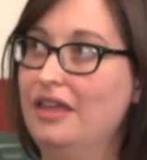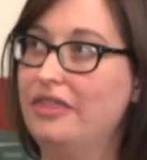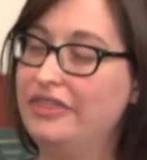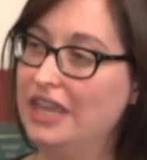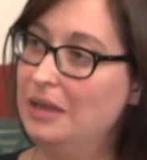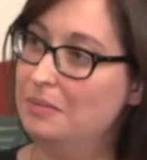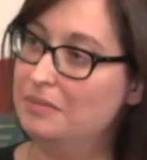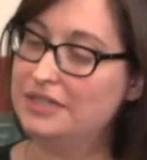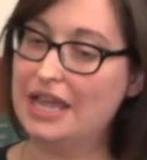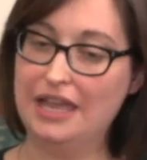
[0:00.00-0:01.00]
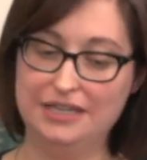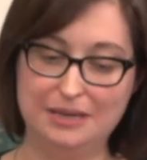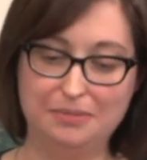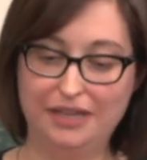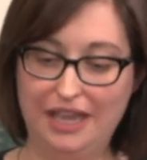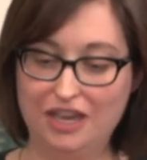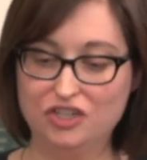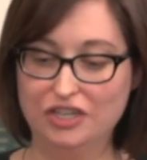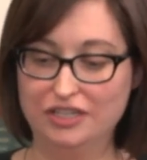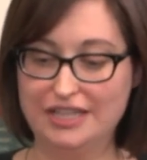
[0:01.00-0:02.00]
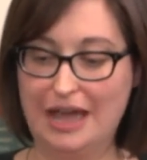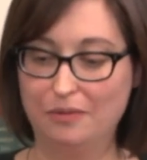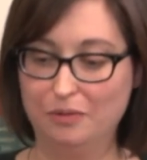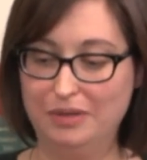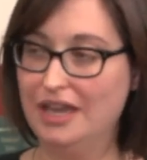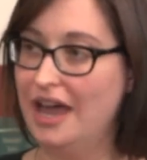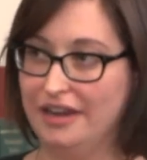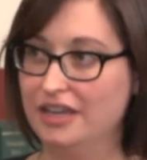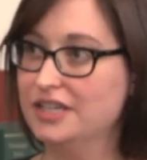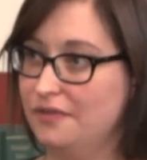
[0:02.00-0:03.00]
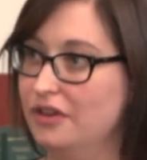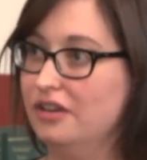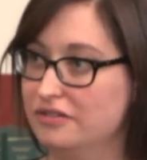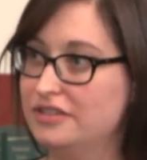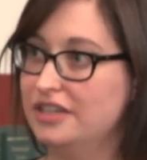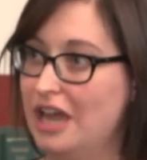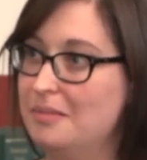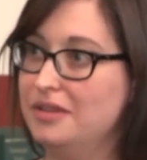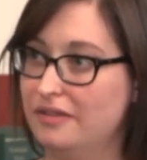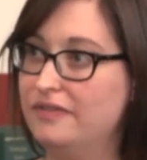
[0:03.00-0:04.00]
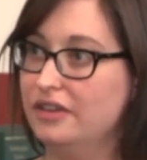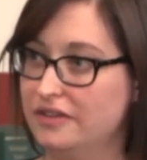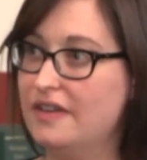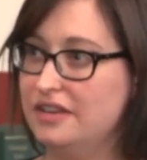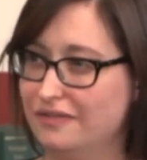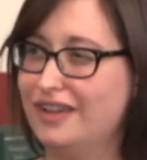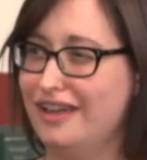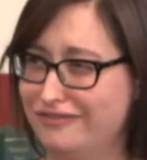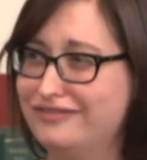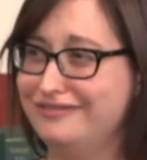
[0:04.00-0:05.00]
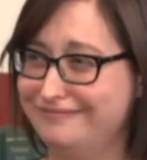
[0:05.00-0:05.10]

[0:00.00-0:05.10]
themes and implications that will be guiding us for years to come in the field of end of life.